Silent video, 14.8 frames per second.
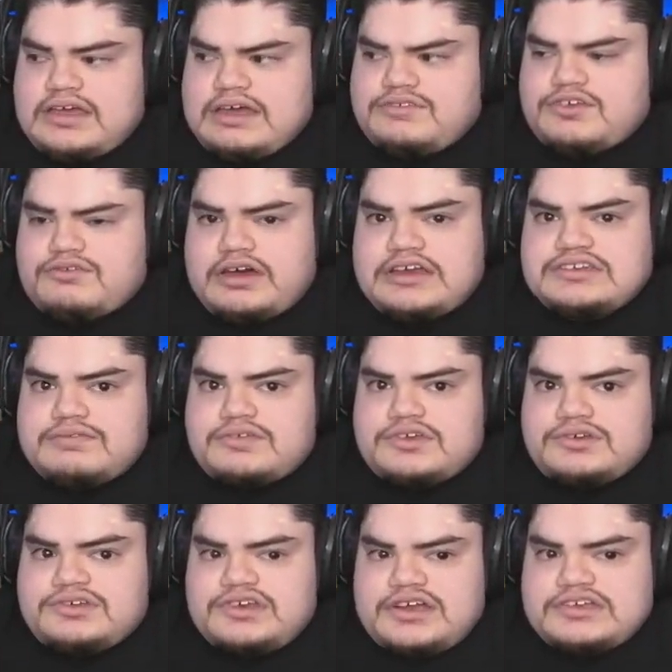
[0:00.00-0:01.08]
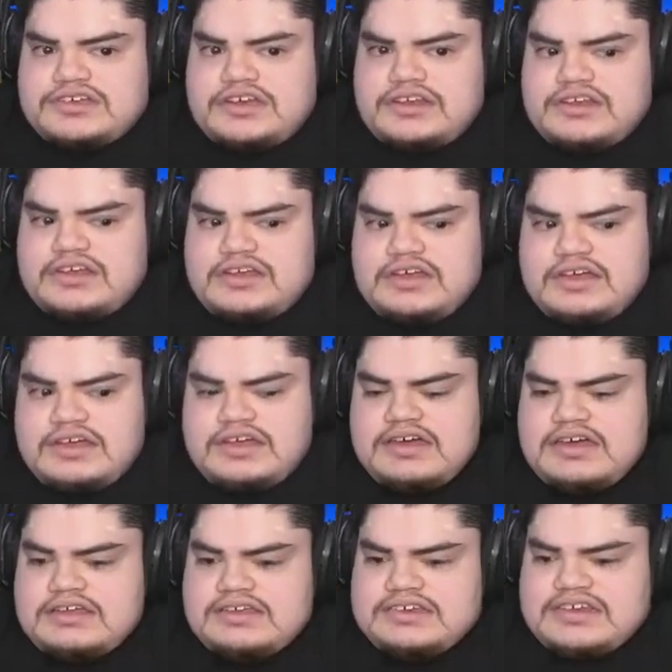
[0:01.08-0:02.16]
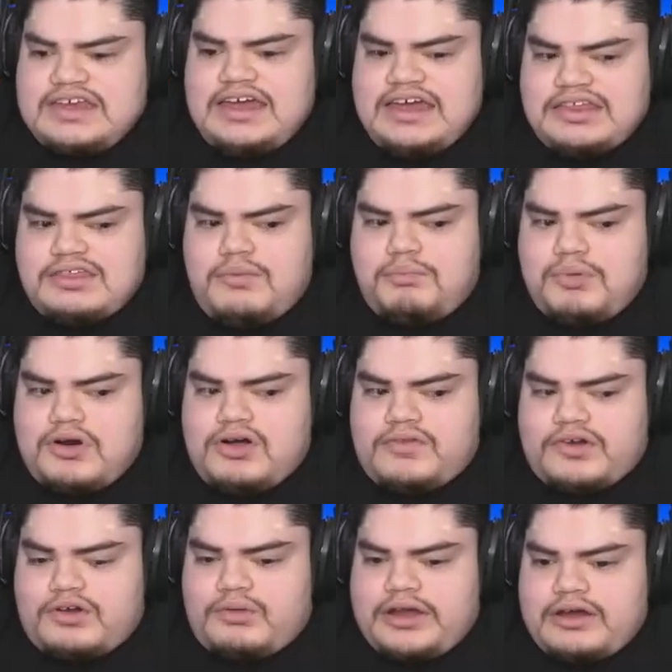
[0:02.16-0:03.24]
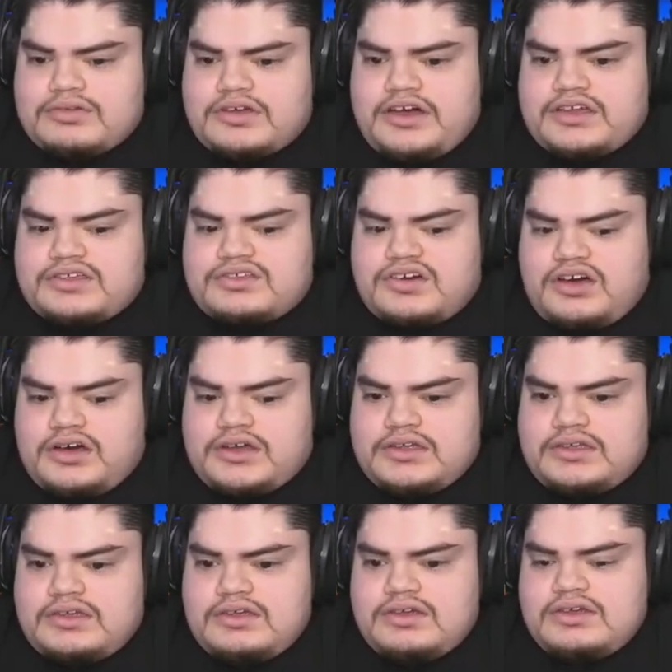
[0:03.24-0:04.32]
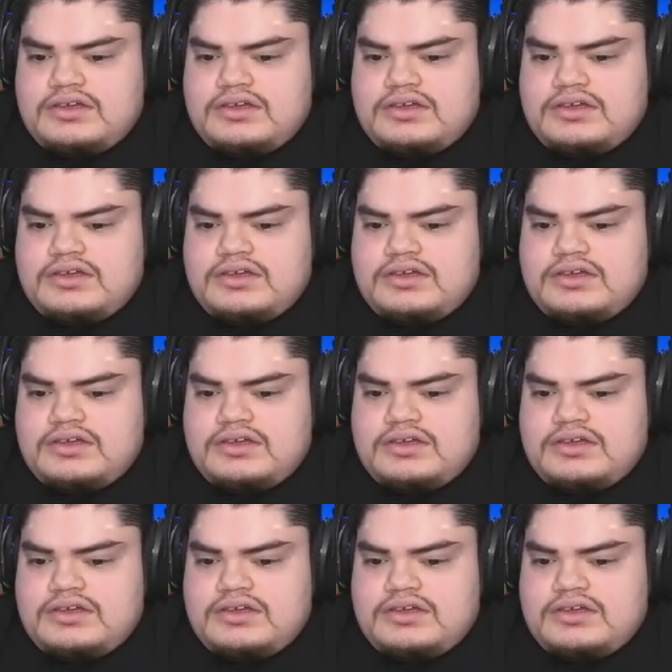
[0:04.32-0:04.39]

If you guys have used Chase Utley, does he hit the ball on the ground a ton?